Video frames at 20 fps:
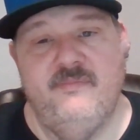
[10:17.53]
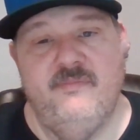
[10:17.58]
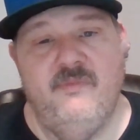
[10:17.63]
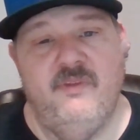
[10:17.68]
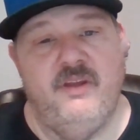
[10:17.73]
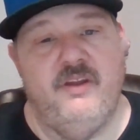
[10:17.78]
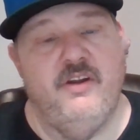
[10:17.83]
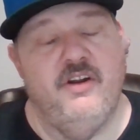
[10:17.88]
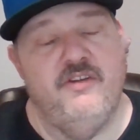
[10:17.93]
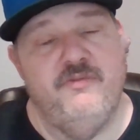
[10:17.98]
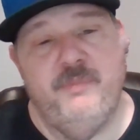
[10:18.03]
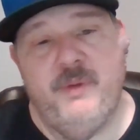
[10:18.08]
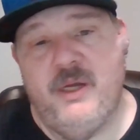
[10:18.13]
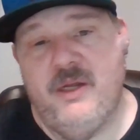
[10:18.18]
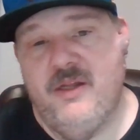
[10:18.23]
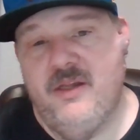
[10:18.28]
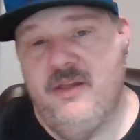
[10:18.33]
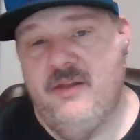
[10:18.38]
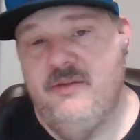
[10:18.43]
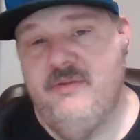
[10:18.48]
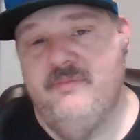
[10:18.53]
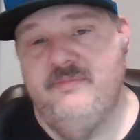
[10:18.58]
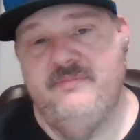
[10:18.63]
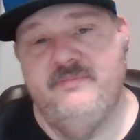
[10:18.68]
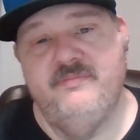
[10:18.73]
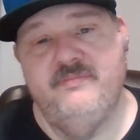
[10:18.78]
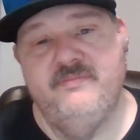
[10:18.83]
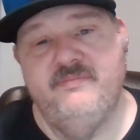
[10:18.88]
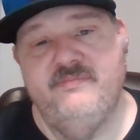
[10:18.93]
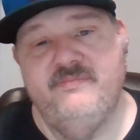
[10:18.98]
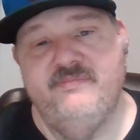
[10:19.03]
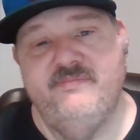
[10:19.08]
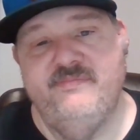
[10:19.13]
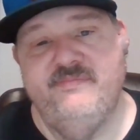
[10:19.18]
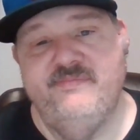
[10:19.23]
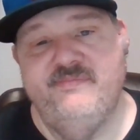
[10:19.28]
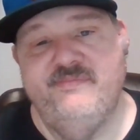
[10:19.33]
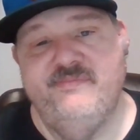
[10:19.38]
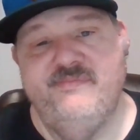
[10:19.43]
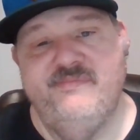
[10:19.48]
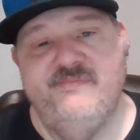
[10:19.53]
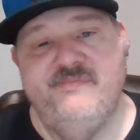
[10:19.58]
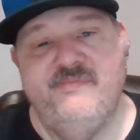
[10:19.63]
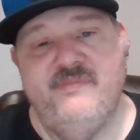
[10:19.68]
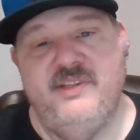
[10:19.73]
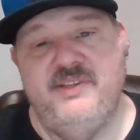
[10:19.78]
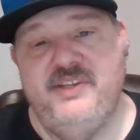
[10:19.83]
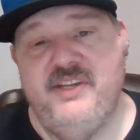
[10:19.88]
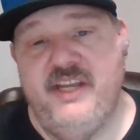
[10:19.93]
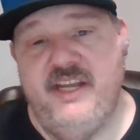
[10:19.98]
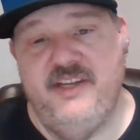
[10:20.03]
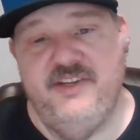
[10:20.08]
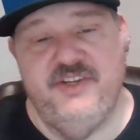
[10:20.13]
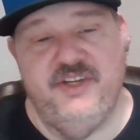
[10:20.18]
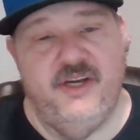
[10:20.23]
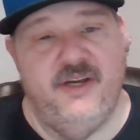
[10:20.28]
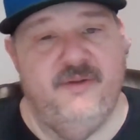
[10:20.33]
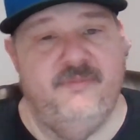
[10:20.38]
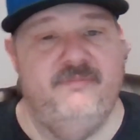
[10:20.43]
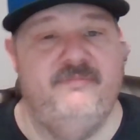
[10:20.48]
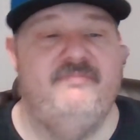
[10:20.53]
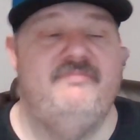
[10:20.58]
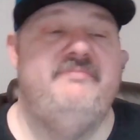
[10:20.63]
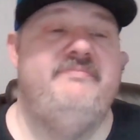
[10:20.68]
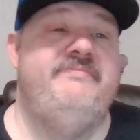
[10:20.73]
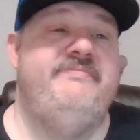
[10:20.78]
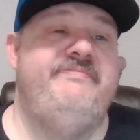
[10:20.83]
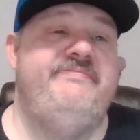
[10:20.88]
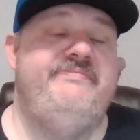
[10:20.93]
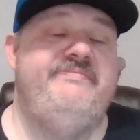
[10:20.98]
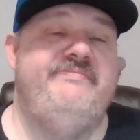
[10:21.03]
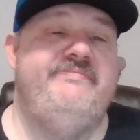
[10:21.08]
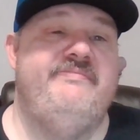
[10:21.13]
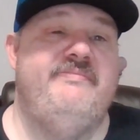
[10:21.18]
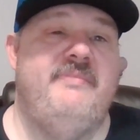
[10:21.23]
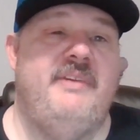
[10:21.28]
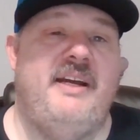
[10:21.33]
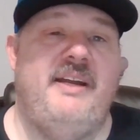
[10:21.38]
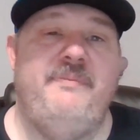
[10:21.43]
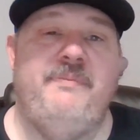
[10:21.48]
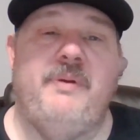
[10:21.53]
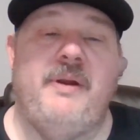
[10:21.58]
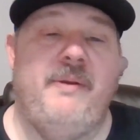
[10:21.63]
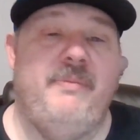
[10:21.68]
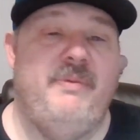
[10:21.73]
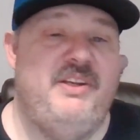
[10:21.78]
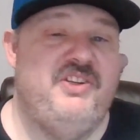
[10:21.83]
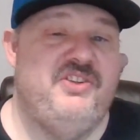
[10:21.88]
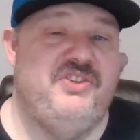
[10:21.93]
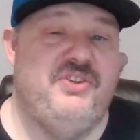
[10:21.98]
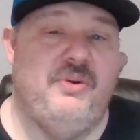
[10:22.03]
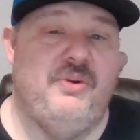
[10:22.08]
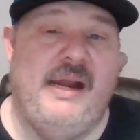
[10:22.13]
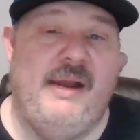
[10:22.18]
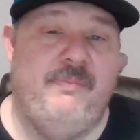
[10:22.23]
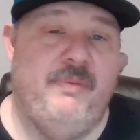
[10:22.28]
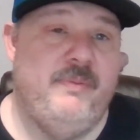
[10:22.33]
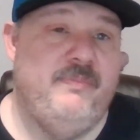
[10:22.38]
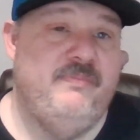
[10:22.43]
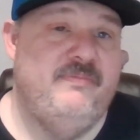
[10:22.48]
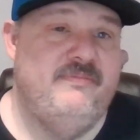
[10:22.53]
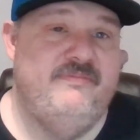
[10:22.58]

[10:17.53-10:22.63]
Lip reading: The curveball, change up, I'd probably just scrap them.